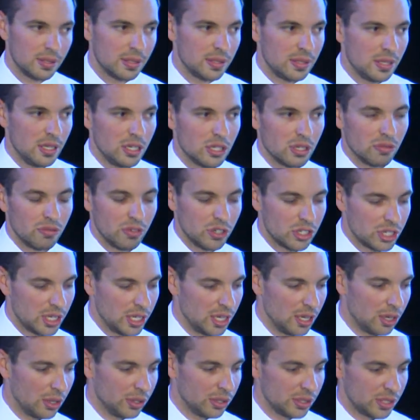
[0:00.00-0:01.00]
decision for
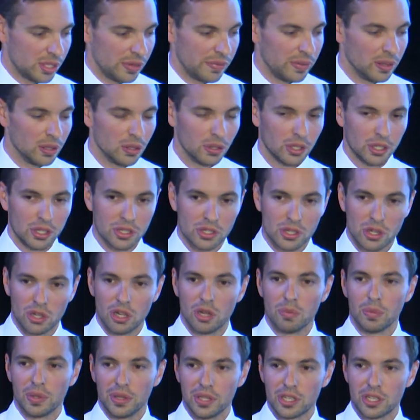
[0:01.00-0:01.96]
shareholders over the longer term,